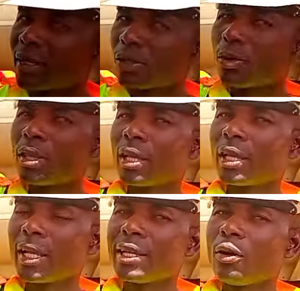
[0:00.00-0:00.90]
So the
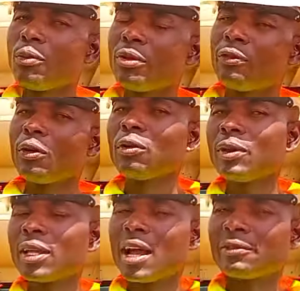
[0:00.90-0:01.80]
grader will be
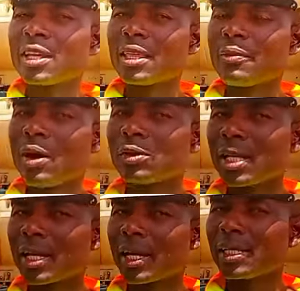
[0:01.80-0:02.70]
following after the bowser.
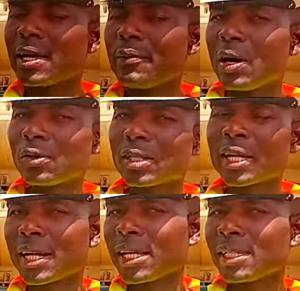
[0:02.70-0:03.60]
Grader, bowser,
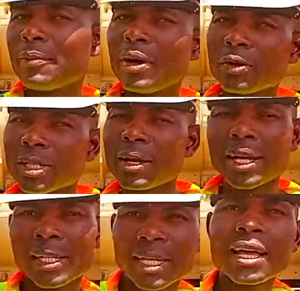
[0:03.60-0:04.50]
grader, bowser,
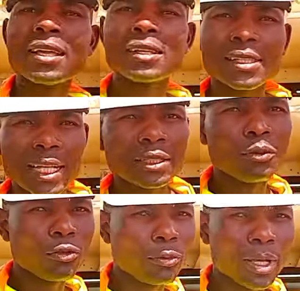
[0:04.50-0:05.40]
grader. Such
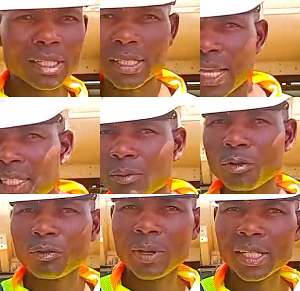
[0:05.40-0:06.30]
movement, such
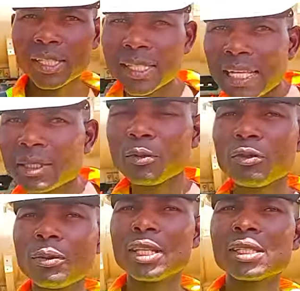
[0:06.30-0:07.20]
movement. So you create
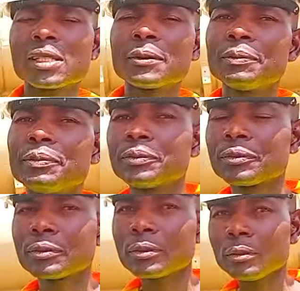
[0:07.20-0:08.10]

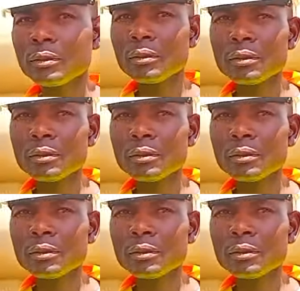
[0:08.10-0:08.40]
like mud.